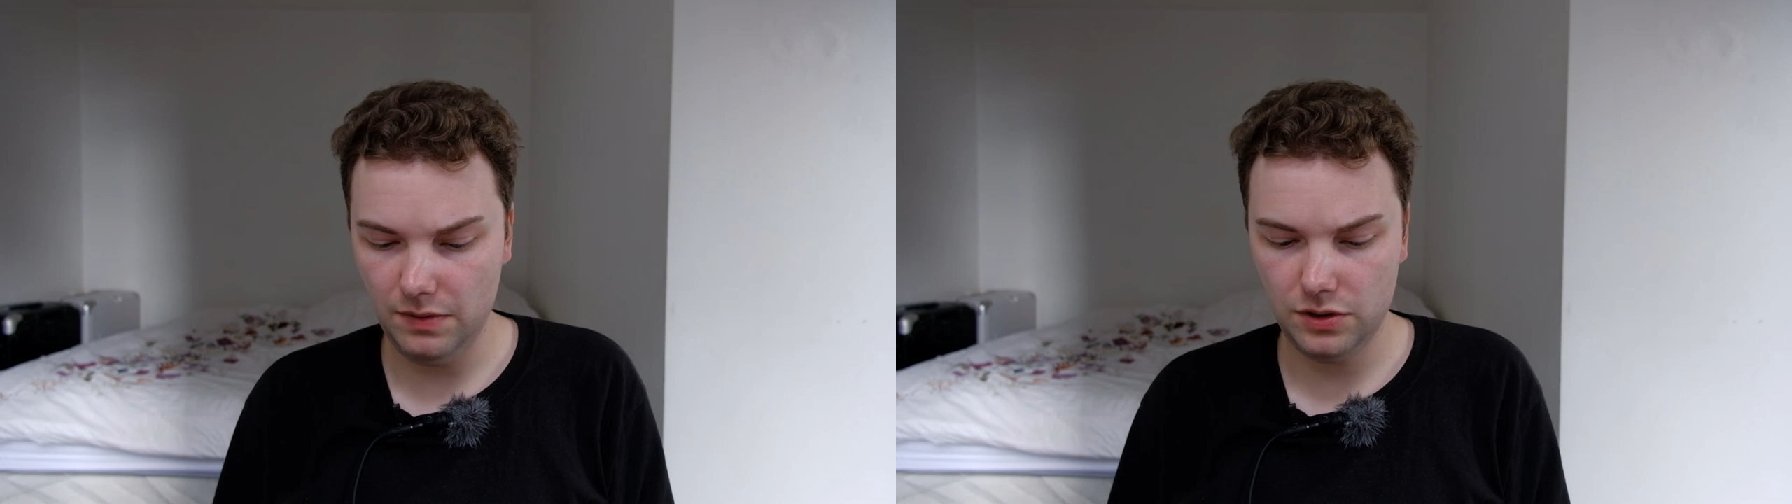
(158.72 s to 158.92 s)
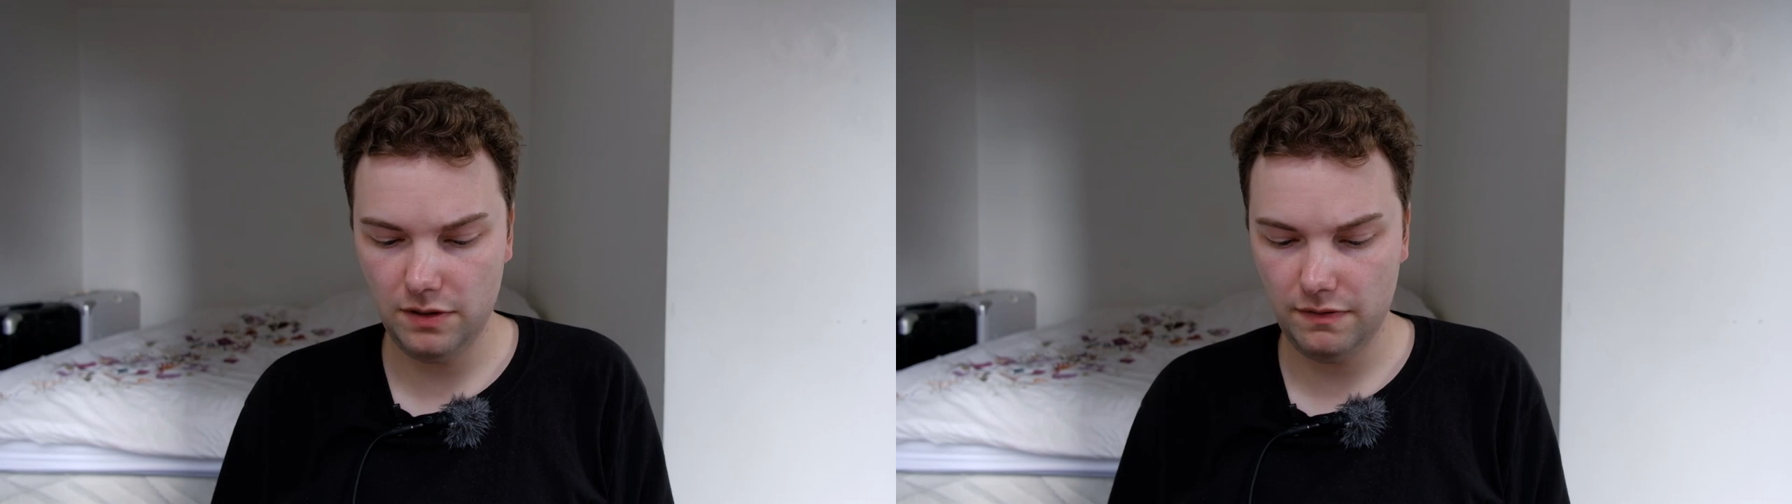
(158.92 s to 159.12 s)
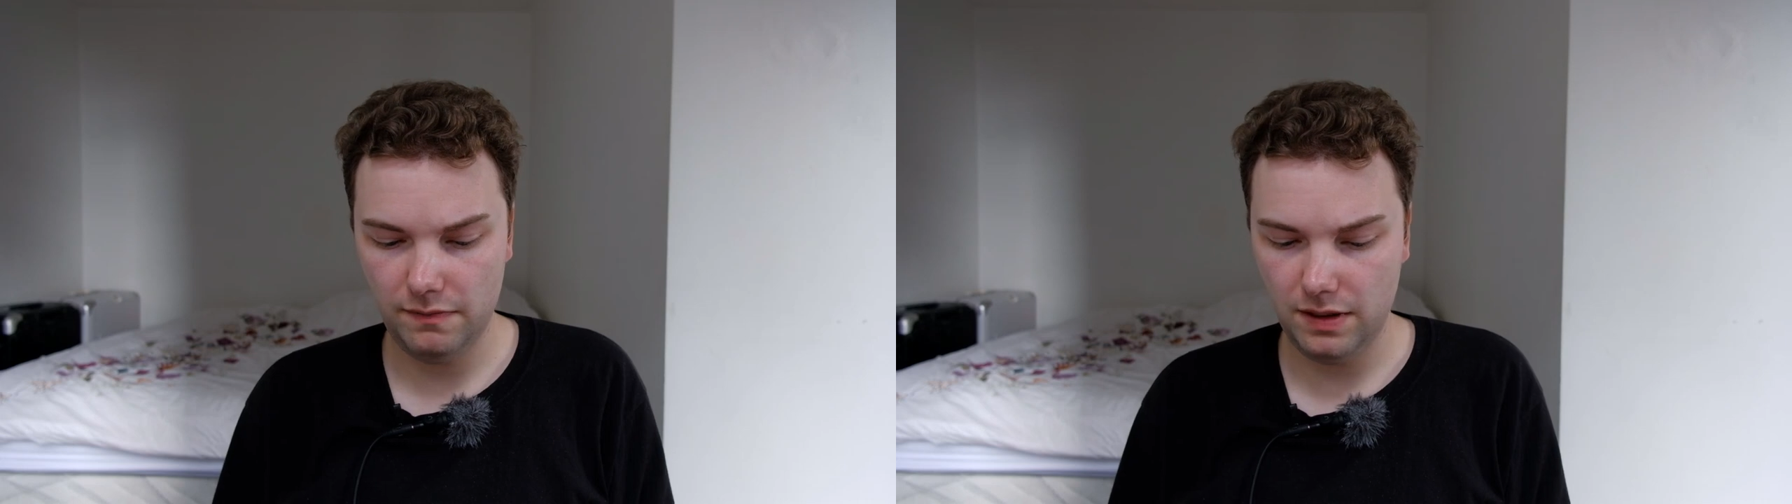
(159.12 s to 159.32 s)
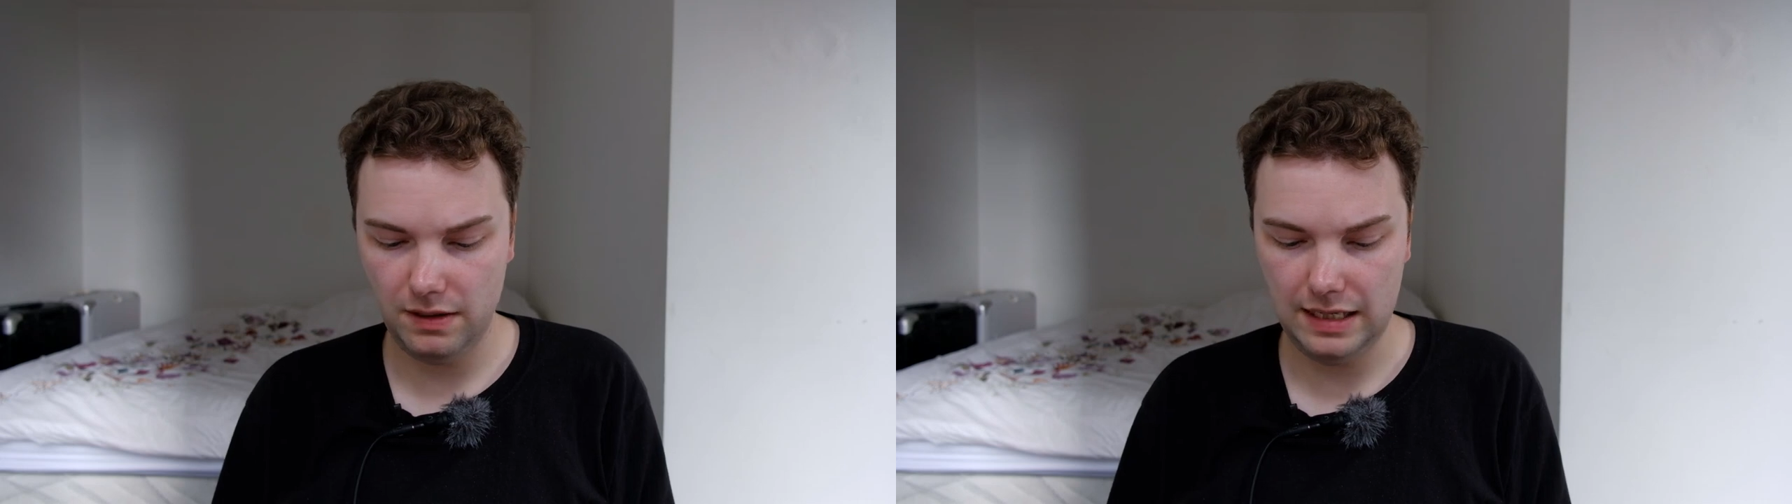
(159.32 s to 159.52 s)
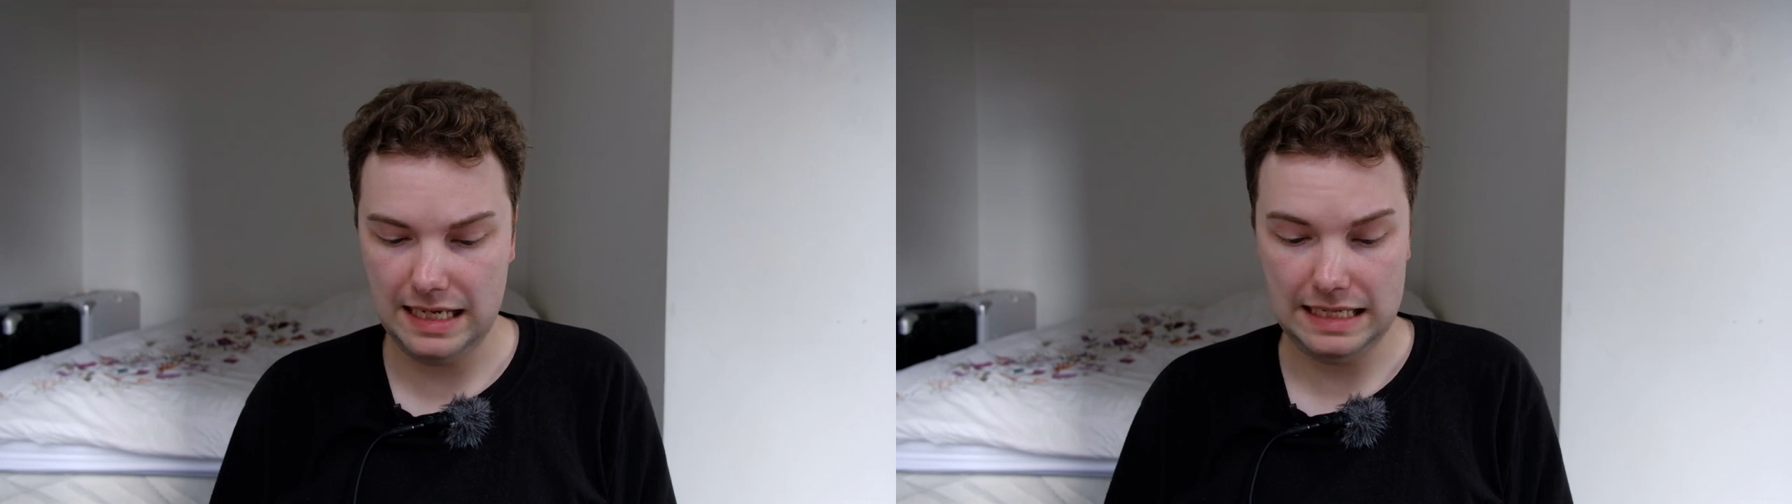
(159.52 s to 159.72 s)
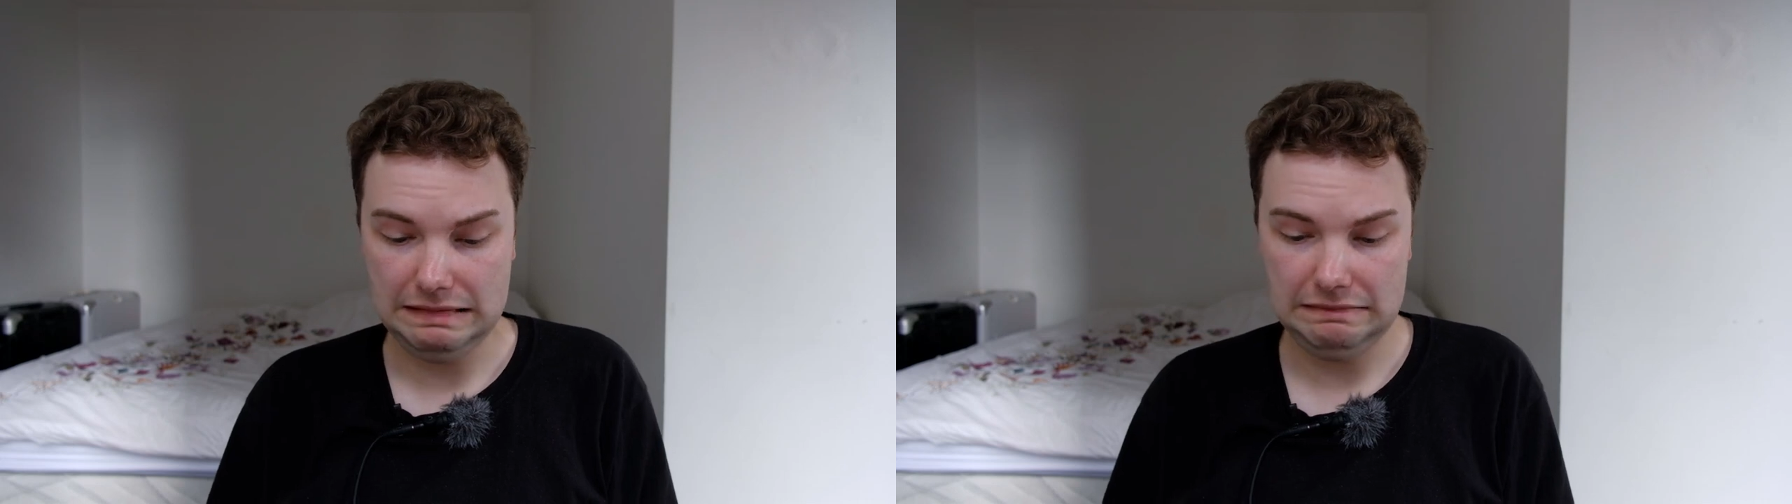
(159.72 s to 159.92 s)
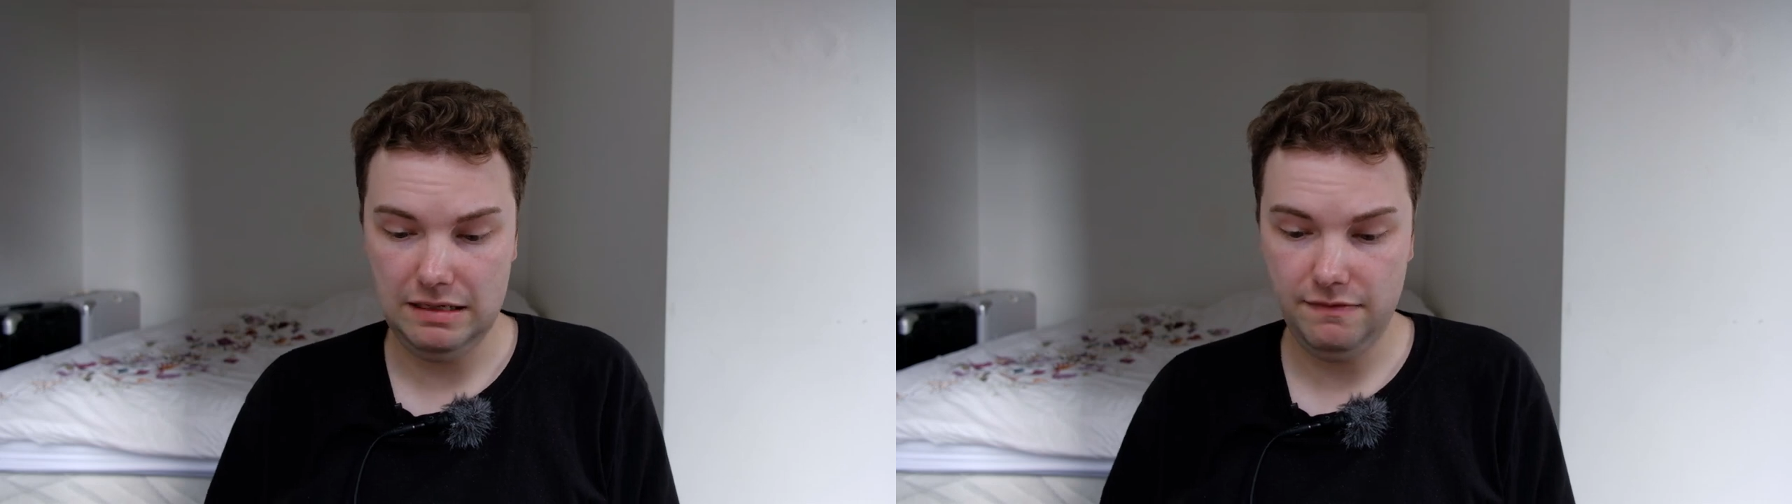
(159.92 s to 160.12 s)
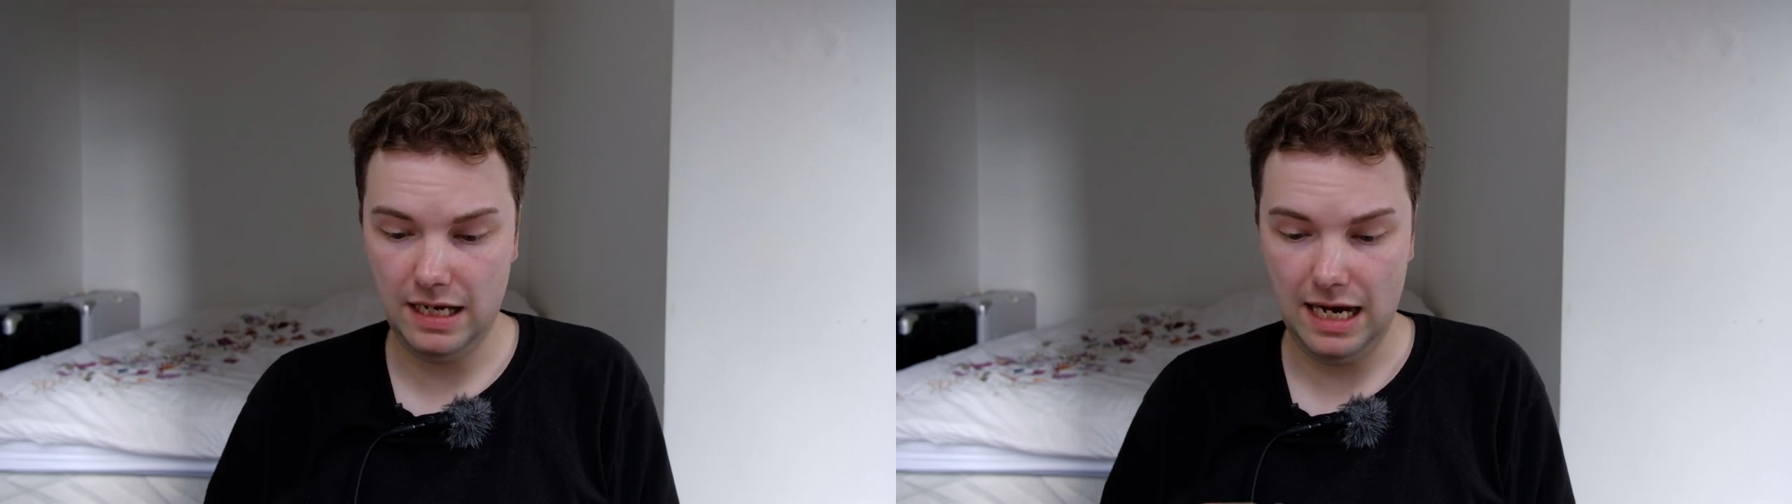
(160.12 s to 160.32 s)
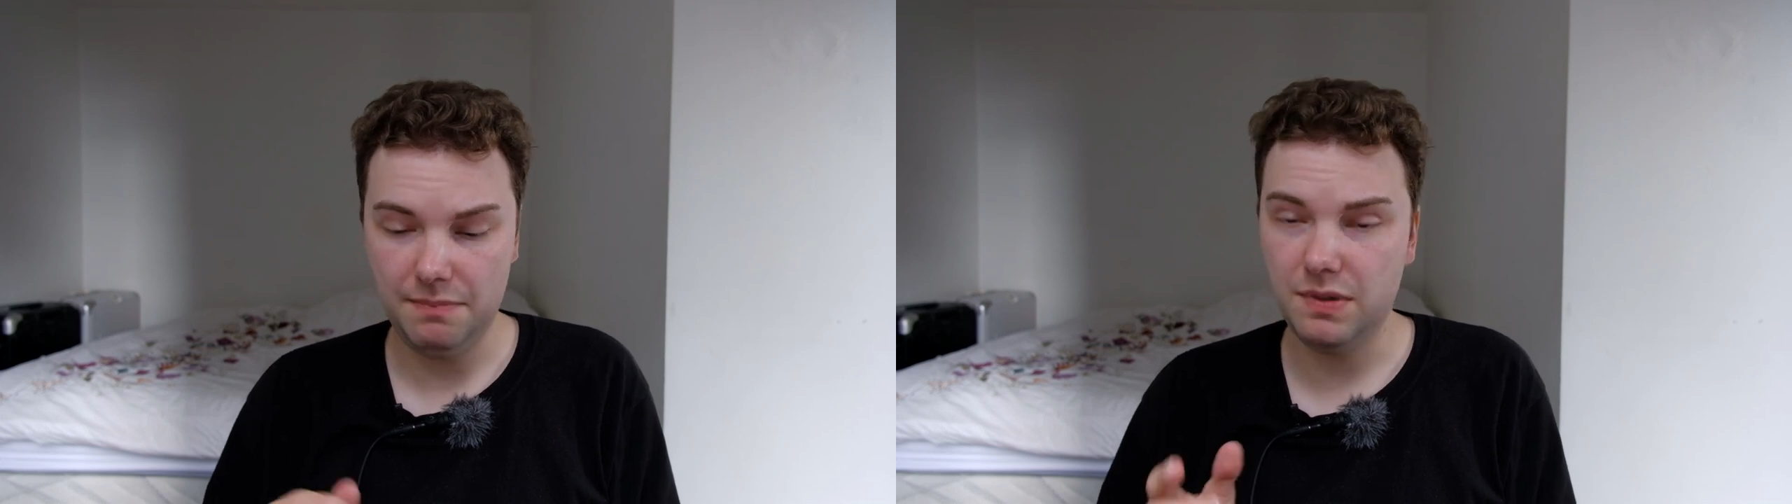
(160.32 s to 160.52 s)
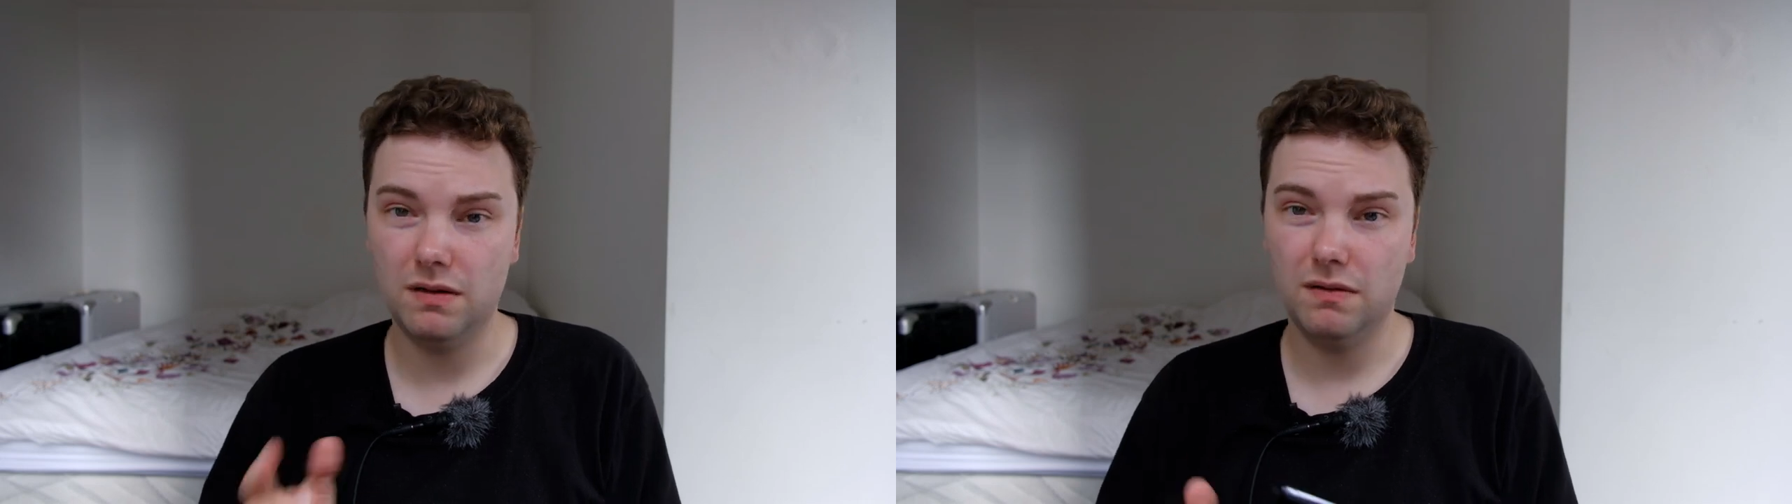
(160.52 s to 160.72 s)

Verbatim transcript: not sure if I will even get update